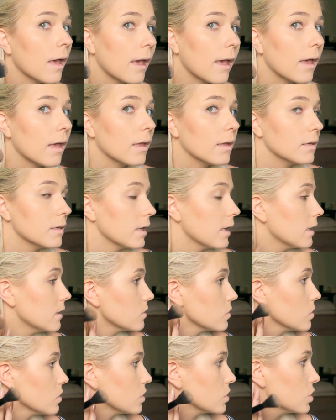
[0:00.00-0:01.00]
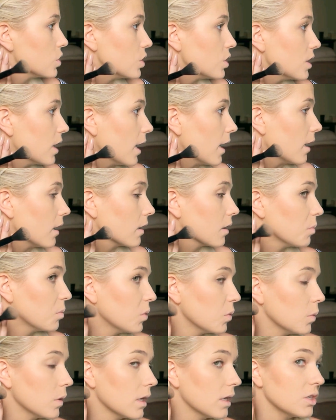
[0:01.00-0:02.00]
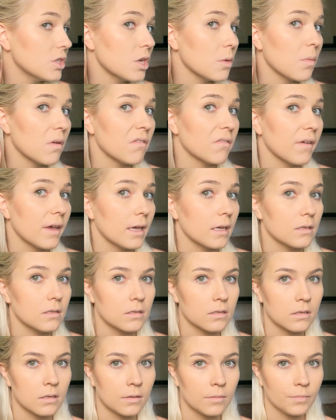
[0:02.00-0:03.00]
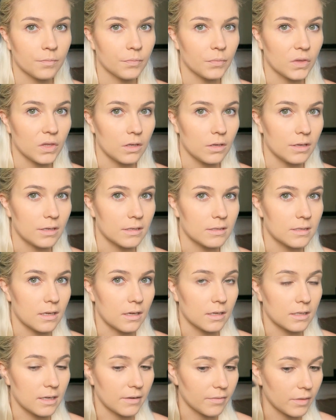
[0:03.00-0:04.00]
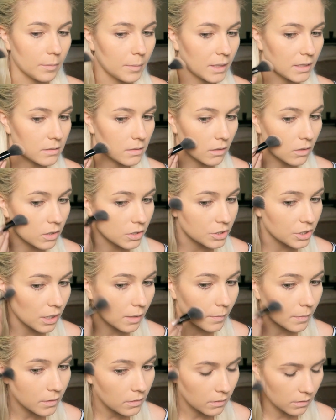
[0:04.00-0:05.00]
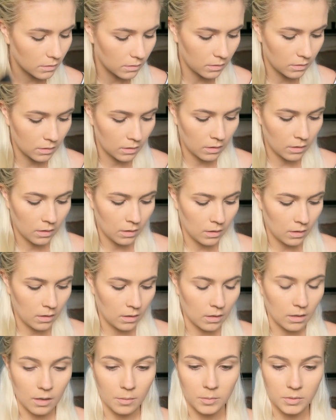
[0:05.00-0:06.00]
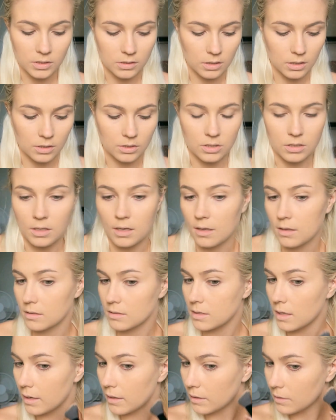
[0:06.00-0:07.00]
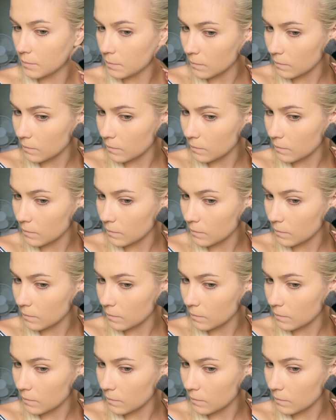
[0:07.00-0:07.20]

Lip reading: And it's not too dark, but when I turn my face, you can see it definitely makes it a lot sharper. And I'm just going to do the other side.